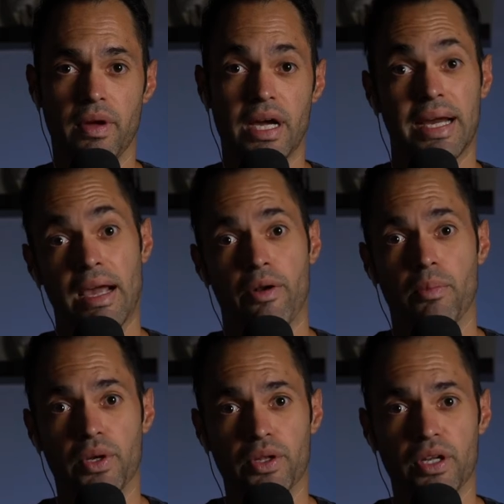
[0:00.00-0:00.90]

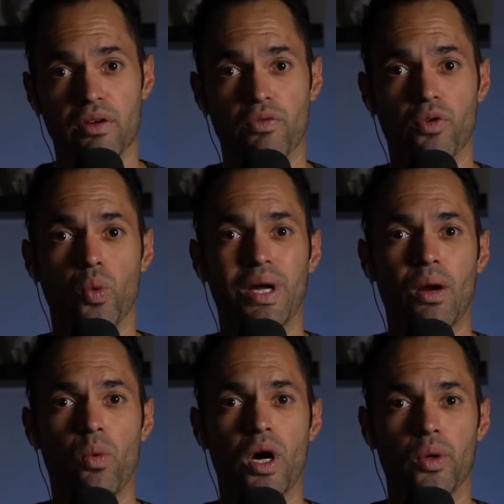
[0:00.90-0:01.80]
accountability for what I
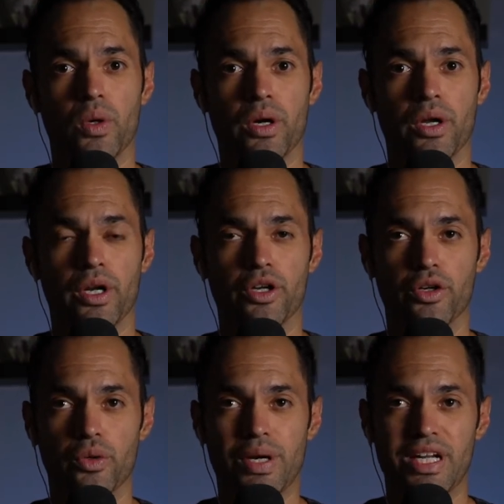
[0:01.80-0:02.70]
want to
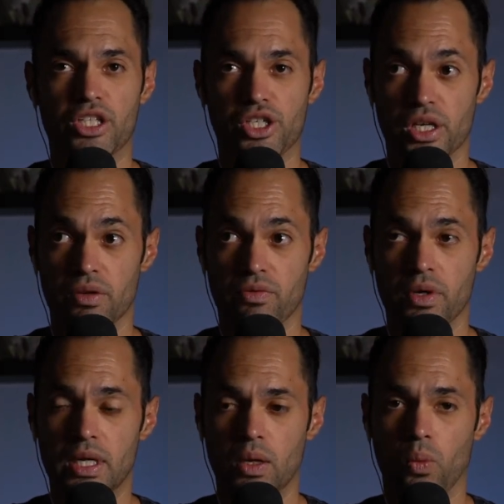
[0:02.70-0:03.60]
do and achieve.
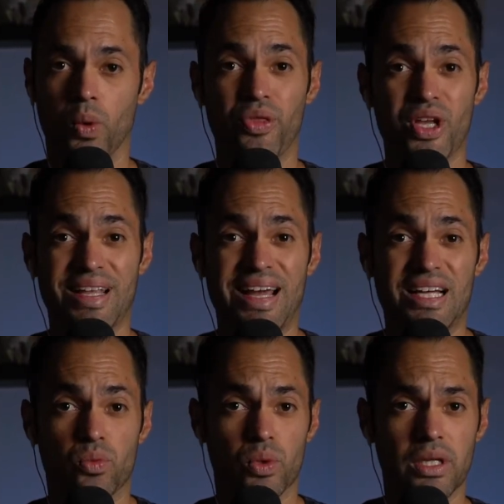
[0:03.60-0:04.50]
One thing that
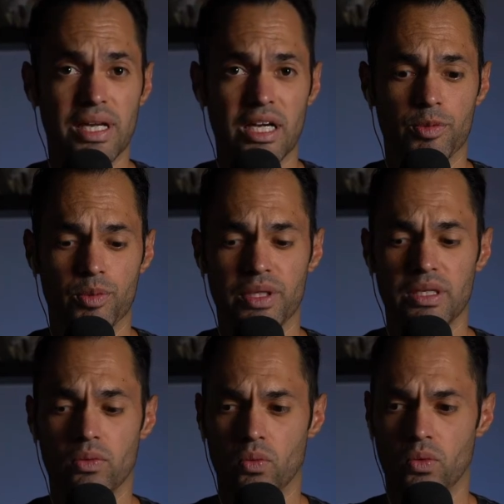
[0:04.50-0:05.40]
has really helped
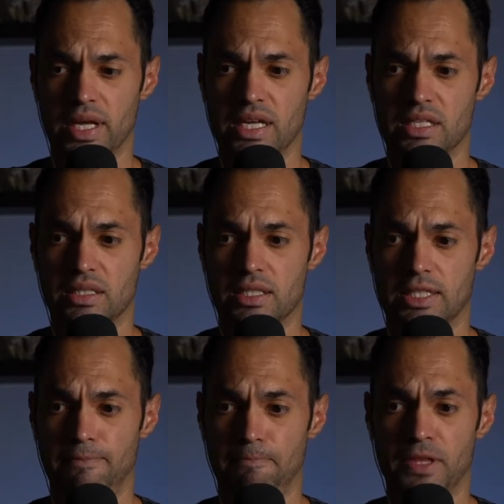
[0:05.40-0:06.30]
me is
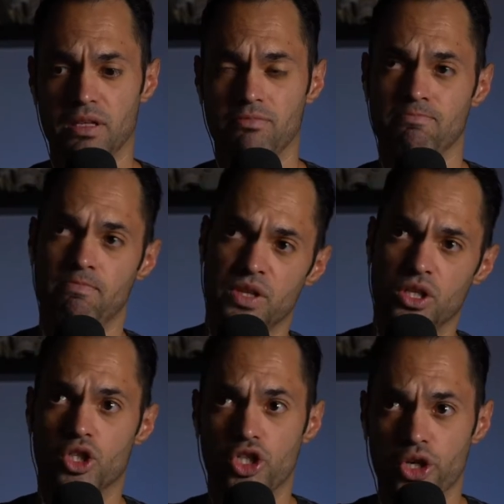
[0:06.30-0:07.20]

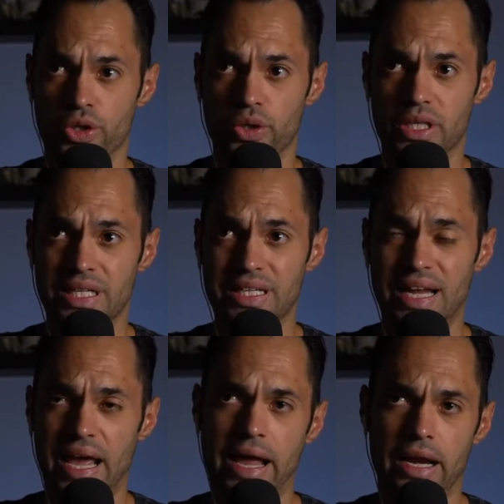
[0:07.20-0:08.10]
journaling
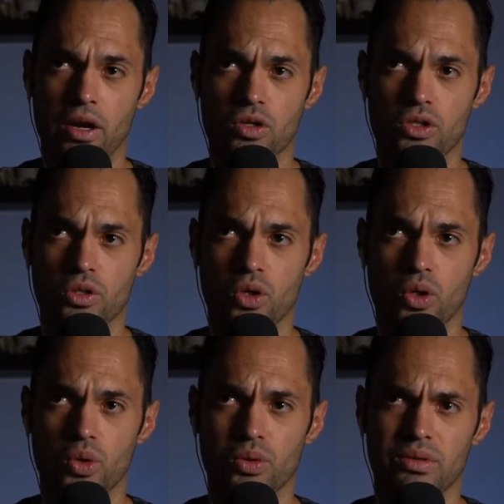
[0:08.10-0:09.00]
and
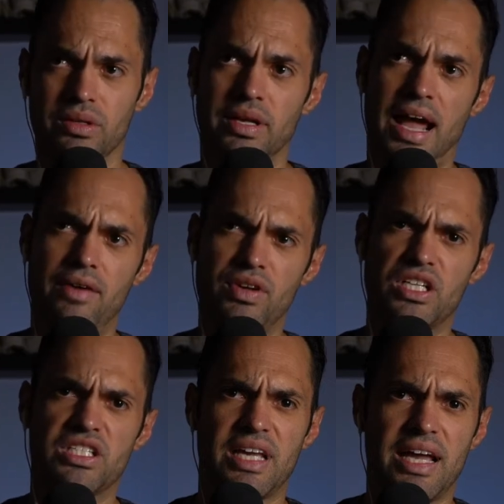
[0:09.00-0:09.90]
also having a
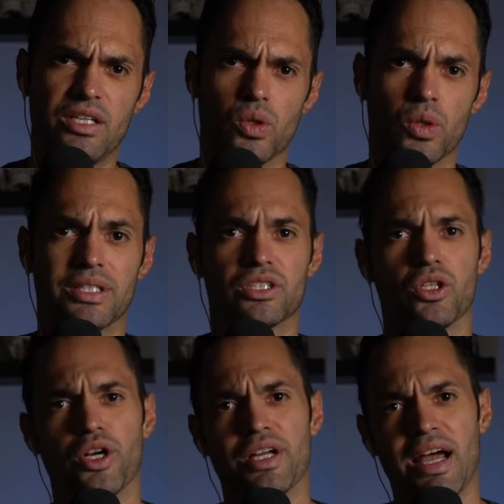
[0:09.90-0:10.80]
schedule and
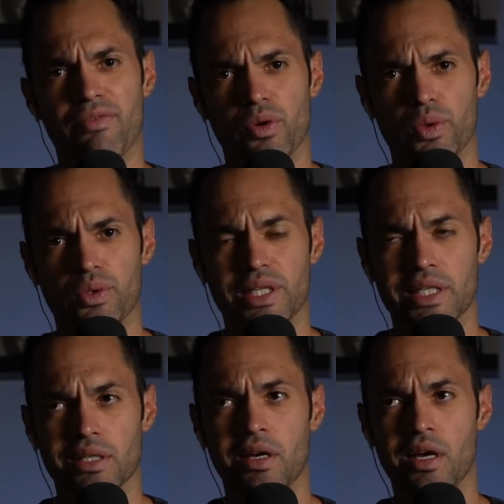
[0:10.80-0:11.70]
starting to have a
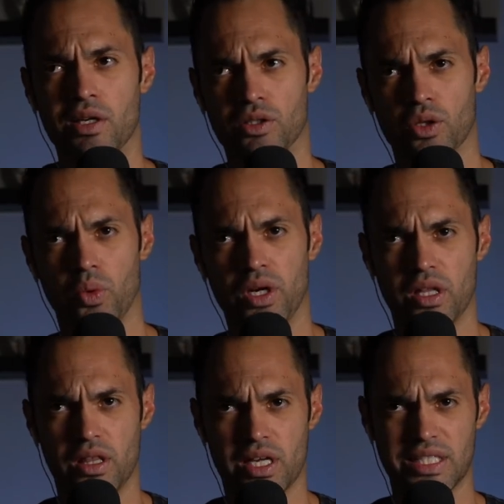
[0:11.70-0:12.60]
routine. So one of
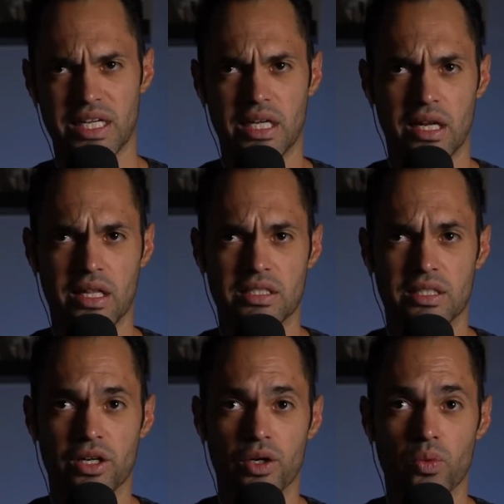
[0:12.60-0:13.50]
the things I did this
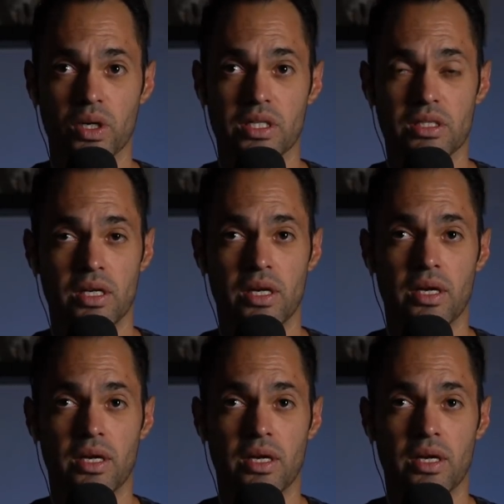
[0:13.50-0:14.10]
year was